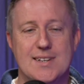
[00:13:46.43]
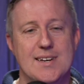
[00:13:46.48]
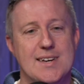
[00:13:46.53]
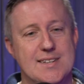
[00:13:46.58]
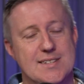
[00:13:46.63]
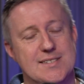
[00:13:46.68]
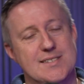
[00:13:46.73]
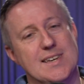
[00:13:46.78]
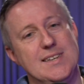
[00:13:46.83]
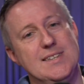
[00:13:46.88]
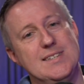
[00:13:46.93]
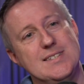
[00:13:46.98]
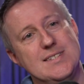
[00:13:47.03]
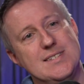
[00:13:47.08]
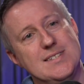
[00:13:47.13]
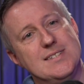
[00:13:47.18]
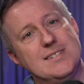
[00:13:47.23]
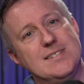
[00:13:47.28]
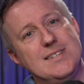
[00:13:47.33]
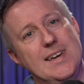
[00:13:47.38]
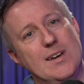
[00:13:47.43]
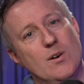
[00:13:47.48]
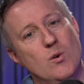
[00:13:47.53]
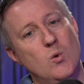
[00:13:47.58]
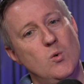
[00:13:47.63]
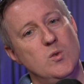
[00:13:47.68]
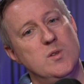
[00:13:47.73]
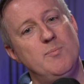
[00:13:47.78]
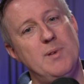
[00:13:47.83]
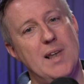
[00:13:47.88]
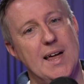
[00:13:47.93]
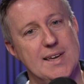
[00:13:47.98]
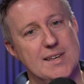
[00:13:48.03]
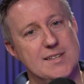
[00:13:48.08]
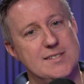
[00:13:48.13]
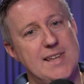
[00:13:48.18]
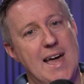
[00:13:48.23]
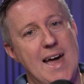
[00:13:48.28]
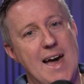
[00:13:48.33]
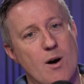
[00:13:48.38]
is they sit all the players
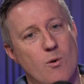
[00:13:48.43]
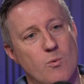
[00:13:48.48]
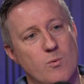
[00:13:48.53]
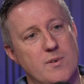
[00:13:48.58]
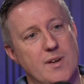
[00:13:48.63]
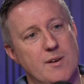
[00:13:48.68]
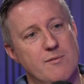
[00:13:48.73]
down